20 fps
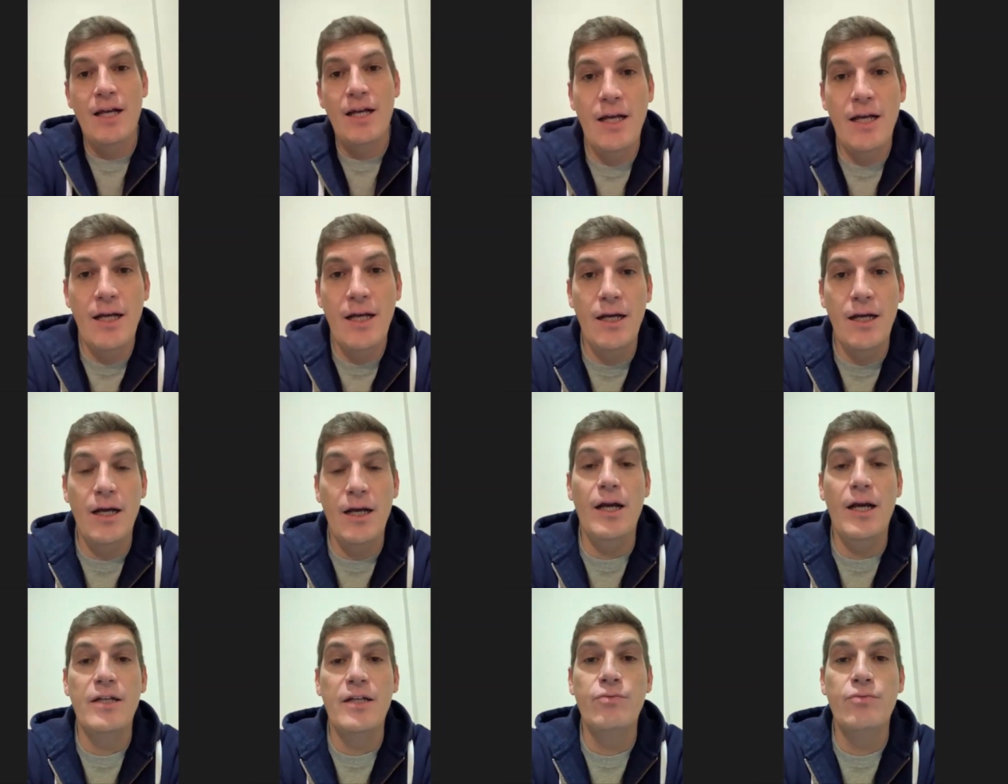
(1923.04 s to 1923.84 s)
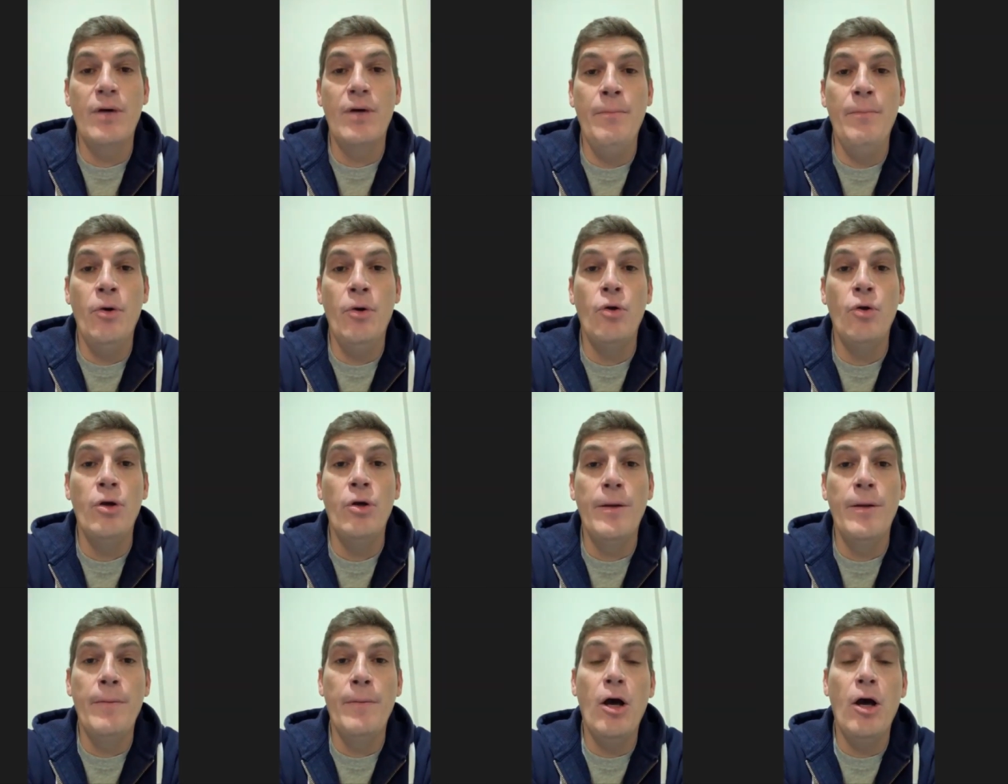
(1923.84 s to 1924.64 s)
uh, I swam on
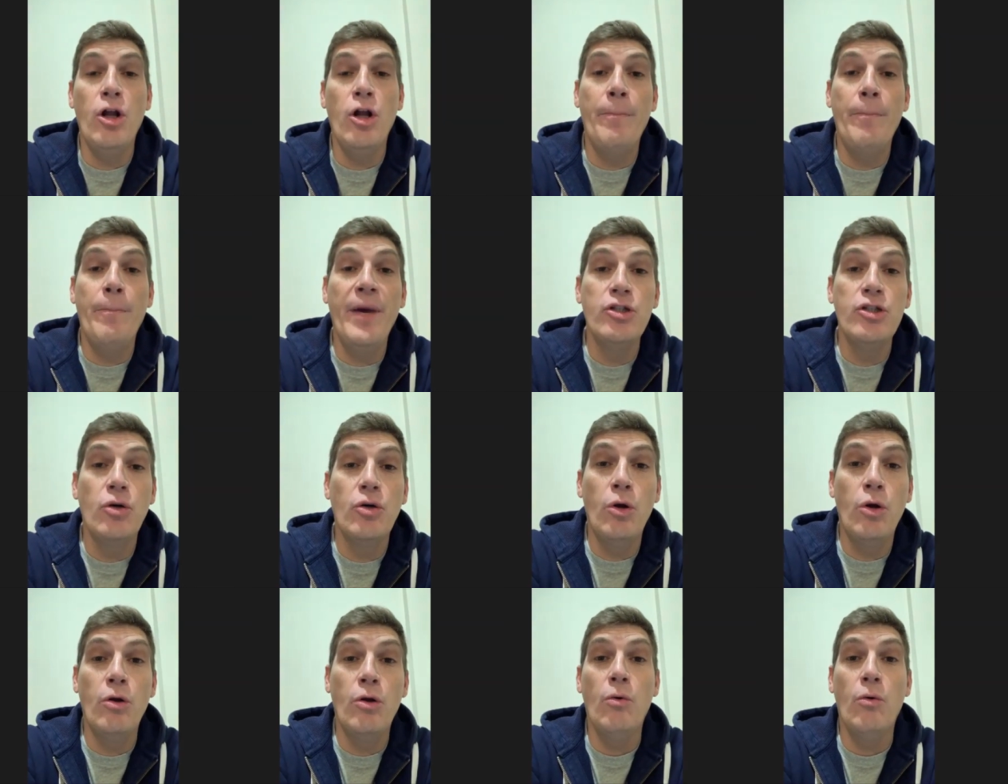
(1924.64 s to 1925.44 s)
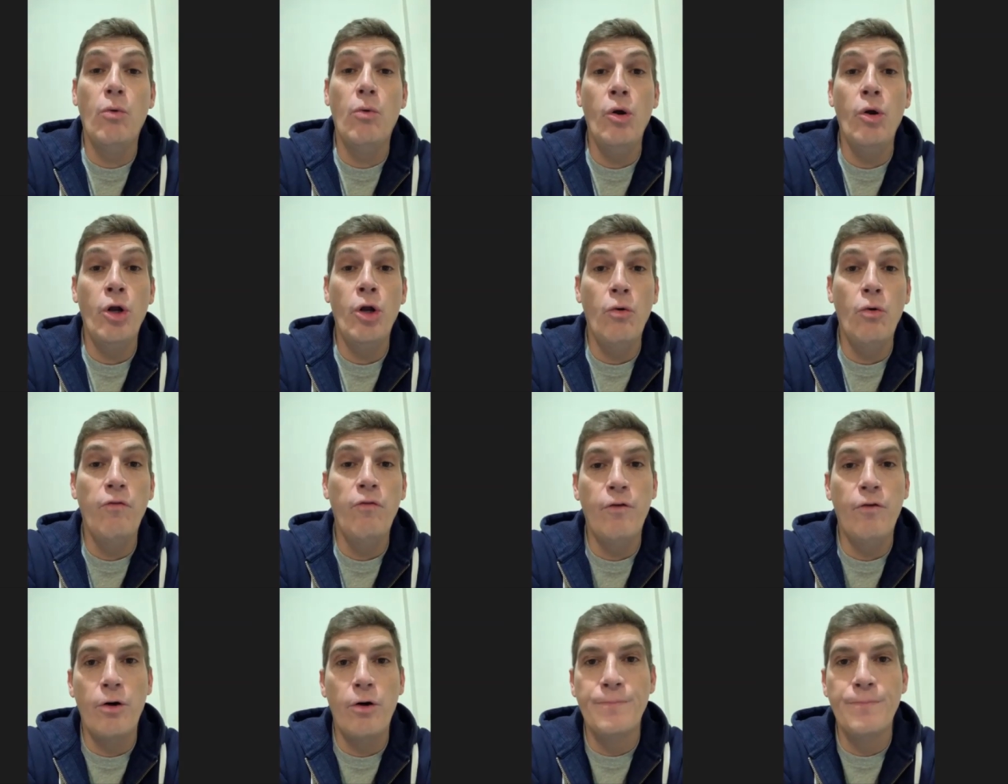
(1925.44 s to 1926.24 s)
a, on a pace of one,
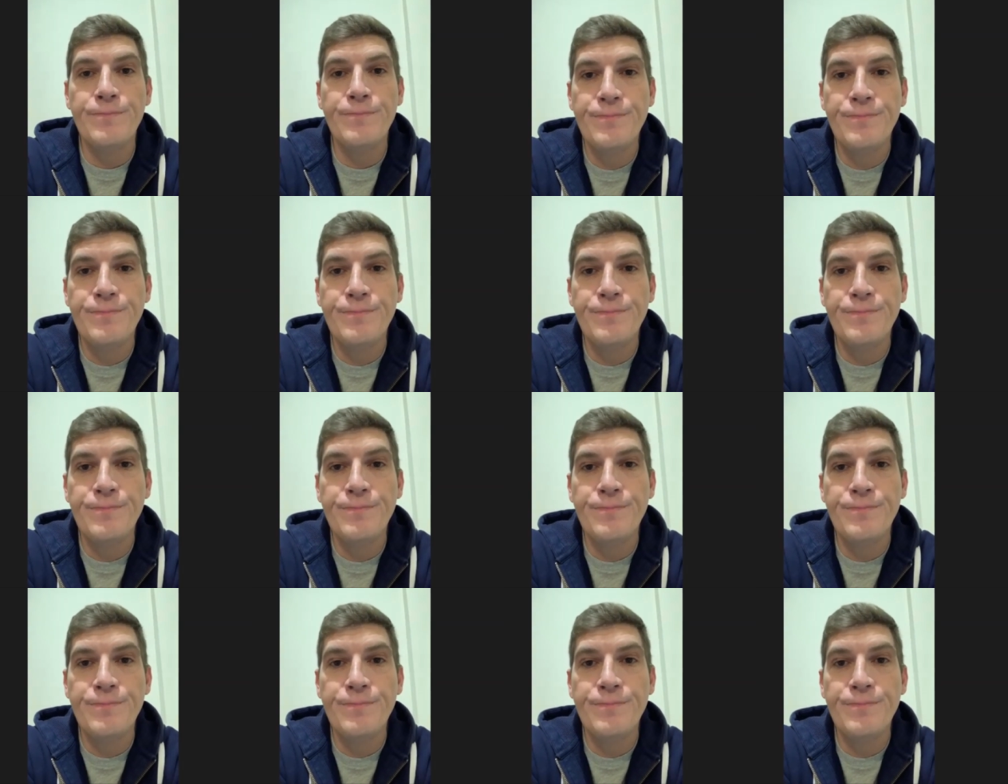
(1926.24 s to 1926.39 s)
104.